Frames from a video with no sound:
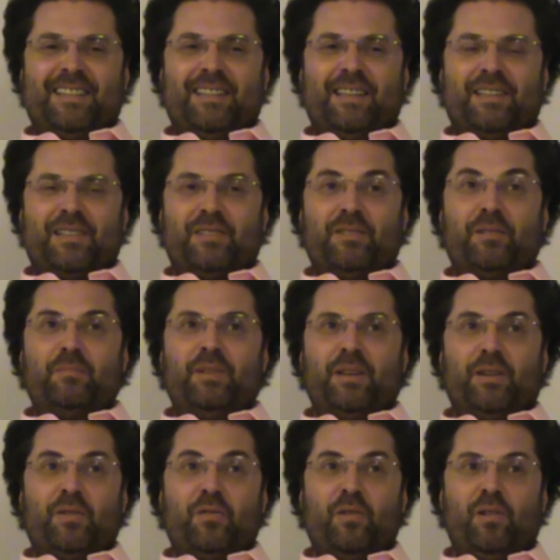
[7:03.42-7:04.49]
that is not
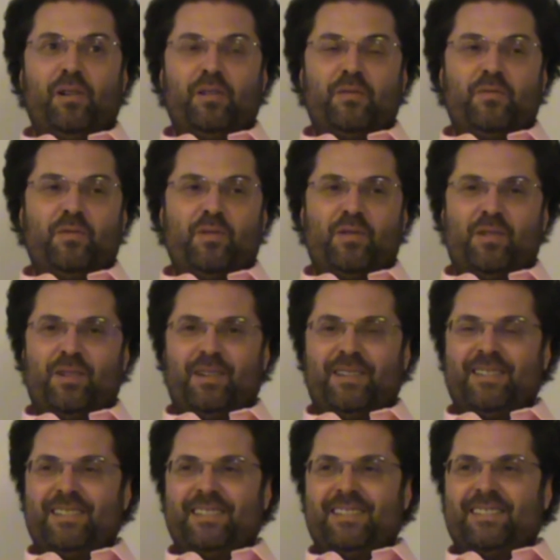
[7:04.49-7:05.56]
being called for
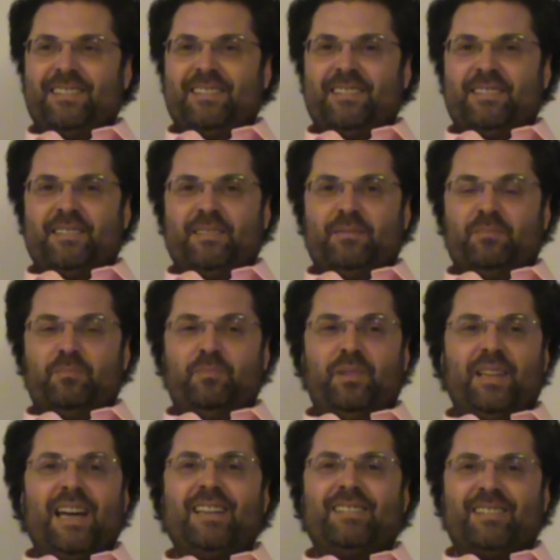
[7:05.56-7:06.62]

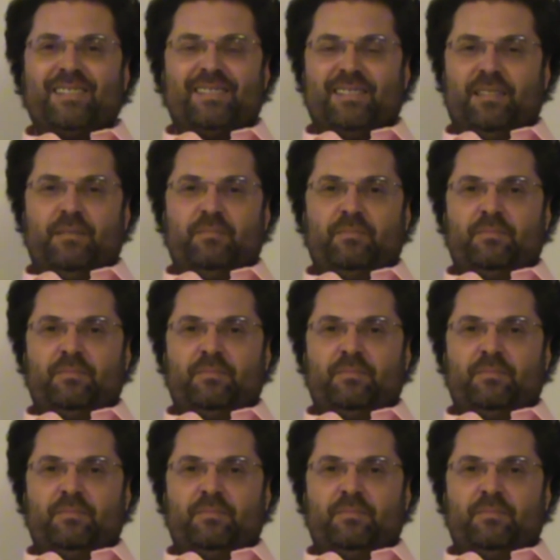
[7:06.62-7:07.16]
blatantly